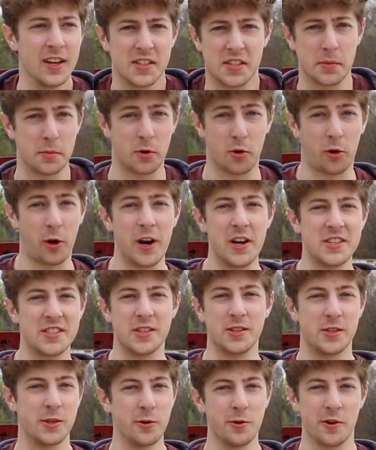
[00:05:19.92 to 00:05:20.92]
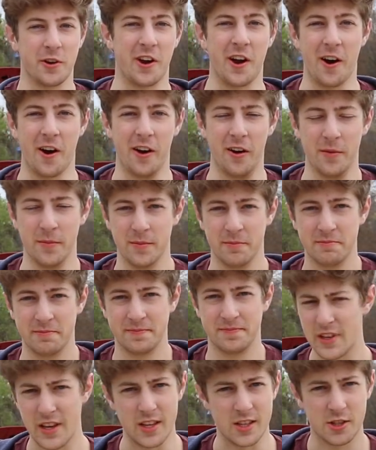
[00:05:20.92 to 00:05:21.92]
some crazy tuner car.
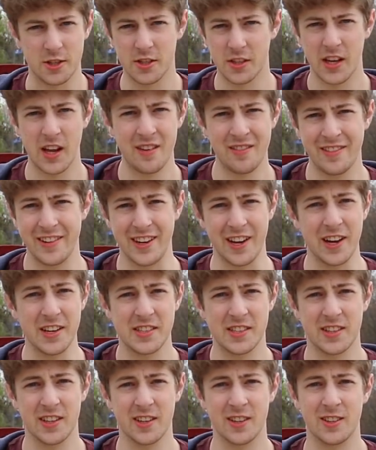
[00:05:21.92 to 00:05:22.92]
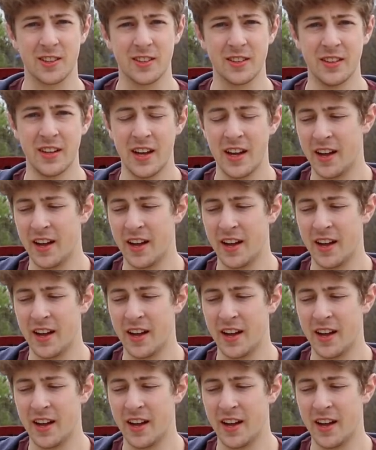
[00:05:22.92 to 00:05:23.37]
It's just kind of a nice little